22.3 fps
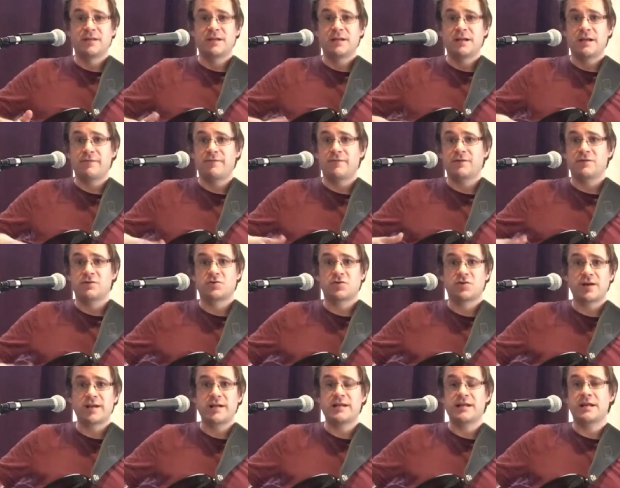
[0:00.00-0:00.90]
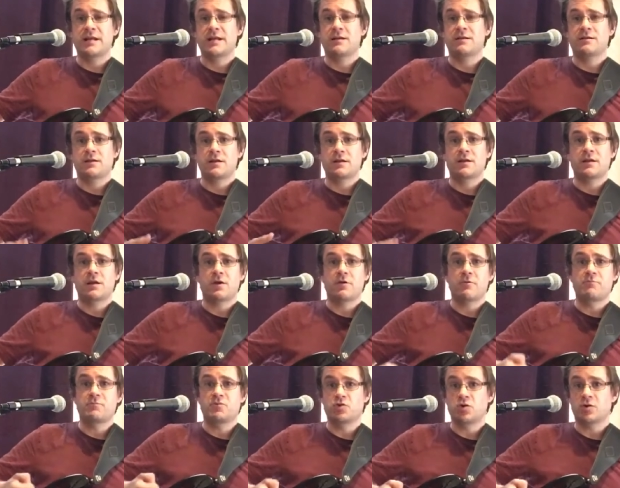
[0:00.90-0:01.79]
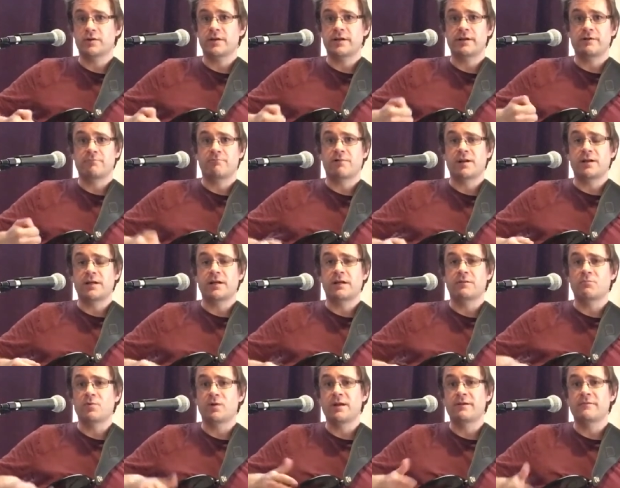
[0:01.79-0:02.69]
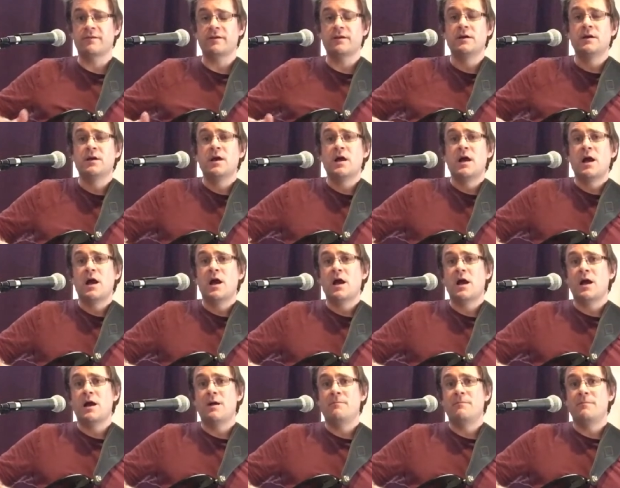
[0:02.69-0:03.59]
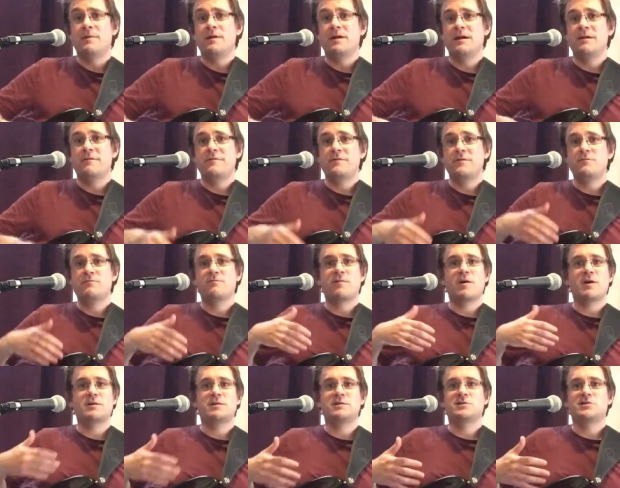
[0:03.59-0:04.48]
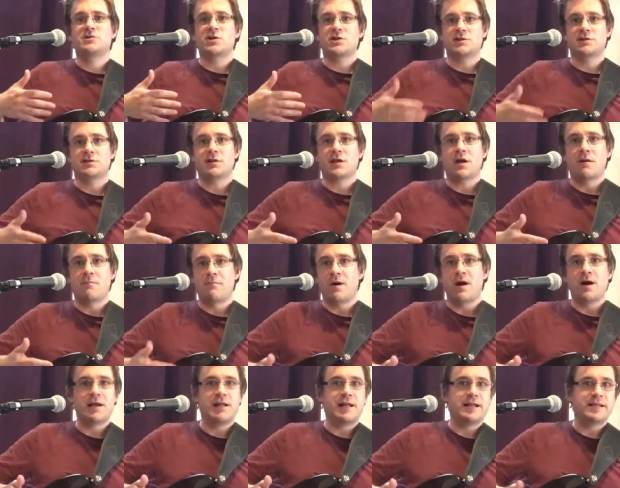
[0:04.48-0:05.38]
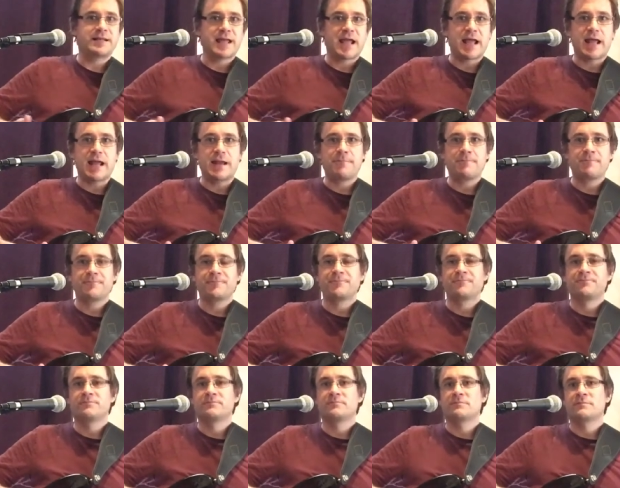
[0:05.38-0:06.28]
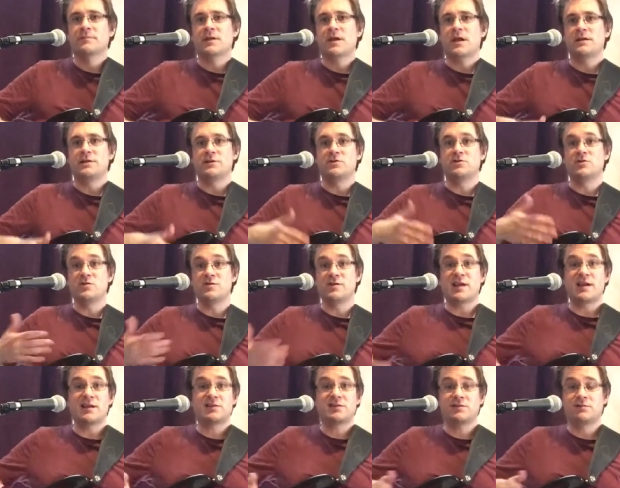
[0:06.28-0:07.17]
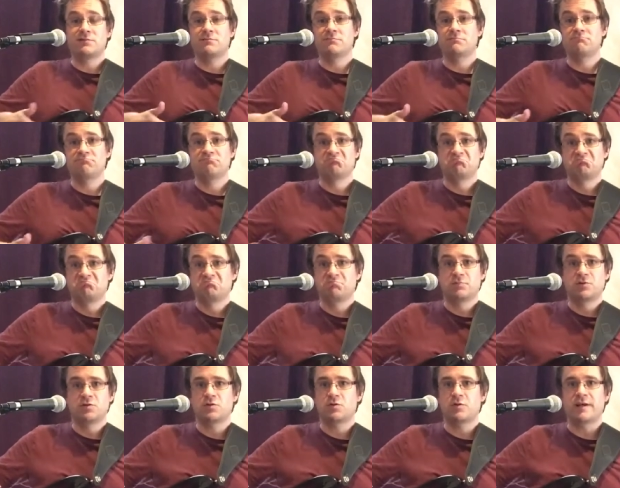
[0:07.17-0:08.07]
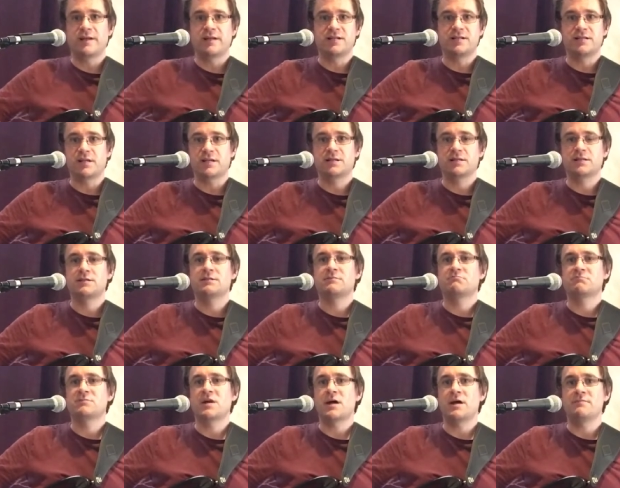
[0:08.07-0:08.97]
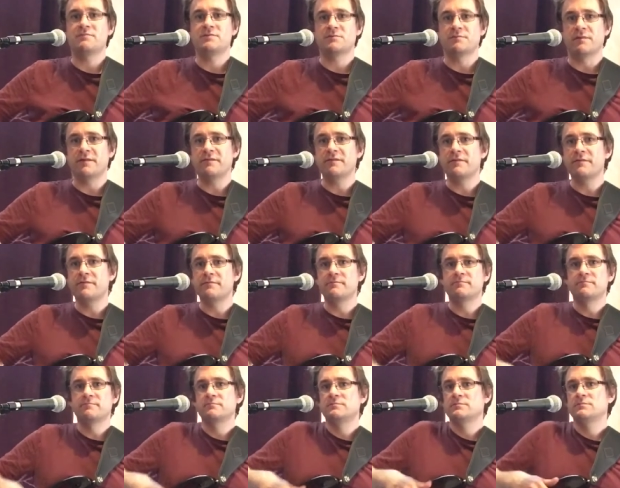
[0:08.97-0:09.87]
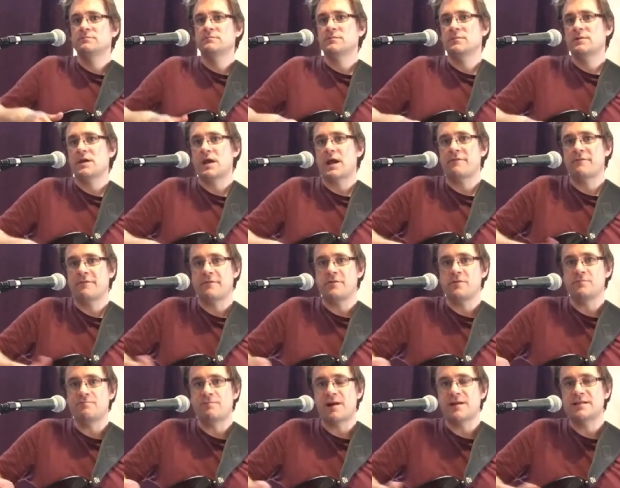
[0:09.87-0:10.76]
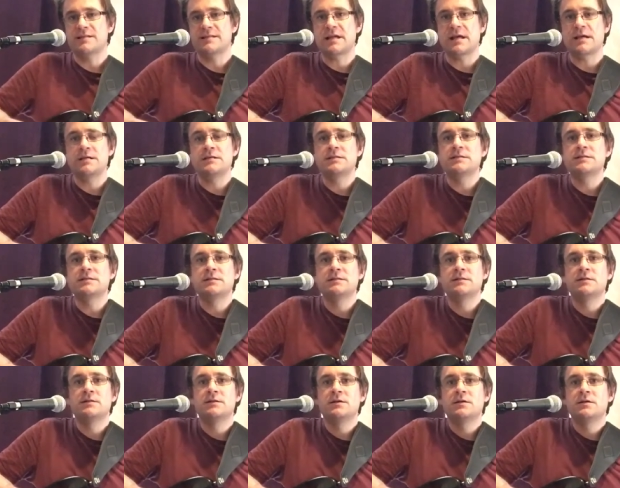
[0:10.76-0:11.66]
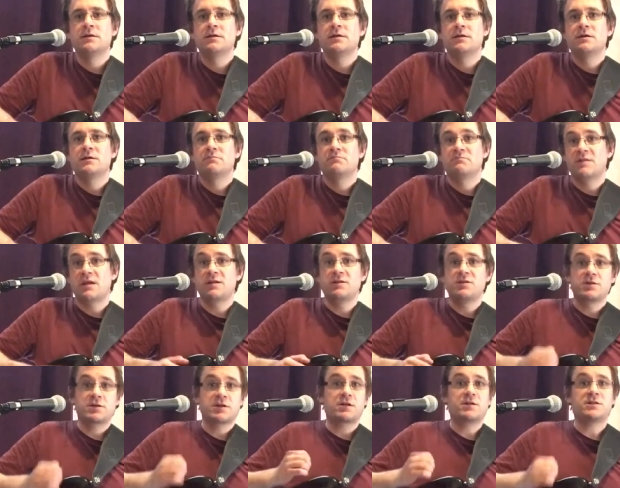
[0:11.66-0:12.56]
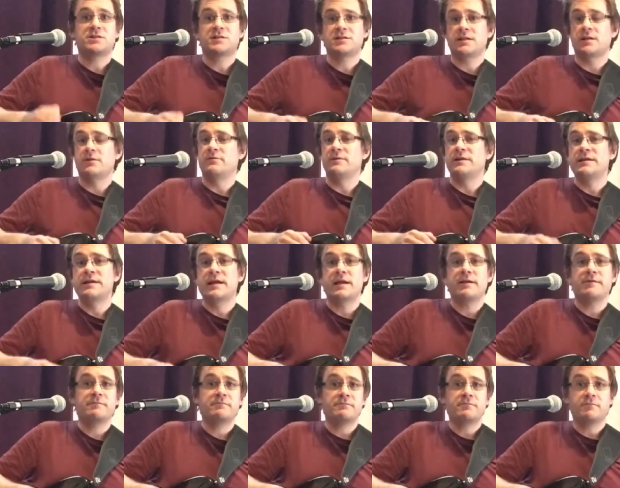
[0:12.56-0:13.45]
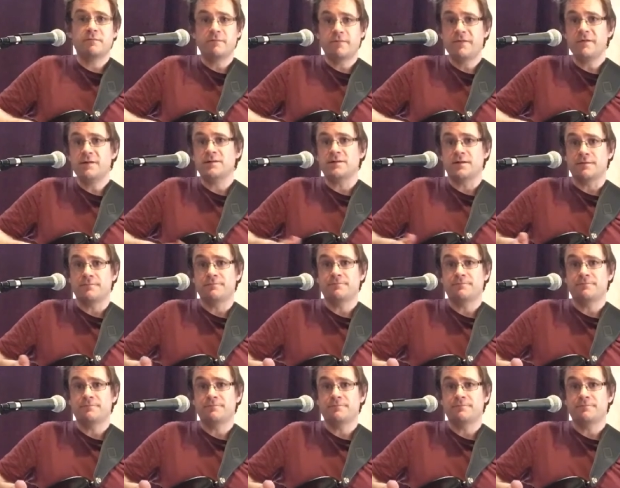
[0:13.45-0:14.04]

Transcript: If you're training, jogging, running, whatever, if you run just a mile a day and you do that 26 times a month, have a few rest days, then you're going to slowly get fitter.